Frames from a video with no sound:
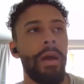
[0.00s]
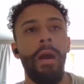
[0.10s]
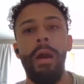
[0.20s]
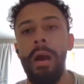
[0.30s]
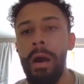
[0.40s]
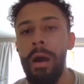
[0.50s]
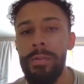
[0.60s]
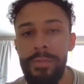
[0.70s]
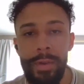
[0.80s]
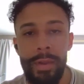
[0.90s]

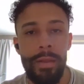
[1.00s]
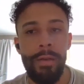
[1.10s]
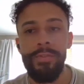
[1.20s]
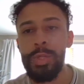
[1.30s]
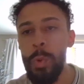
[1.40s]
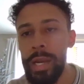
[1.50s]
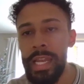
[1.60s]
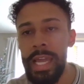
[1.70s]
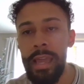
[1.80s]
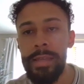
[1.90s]
100, 120
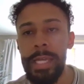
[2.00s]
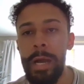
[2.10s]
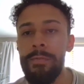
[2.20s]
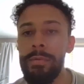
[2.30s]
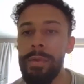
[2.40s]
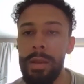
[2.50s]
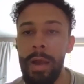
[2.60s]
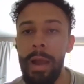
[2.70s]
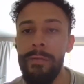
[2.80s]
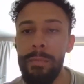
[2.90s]
days,
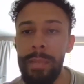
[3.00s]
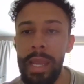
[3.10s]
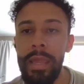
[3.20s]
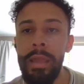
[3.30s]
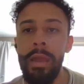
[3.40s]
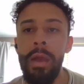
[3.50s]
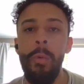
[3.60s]
however many,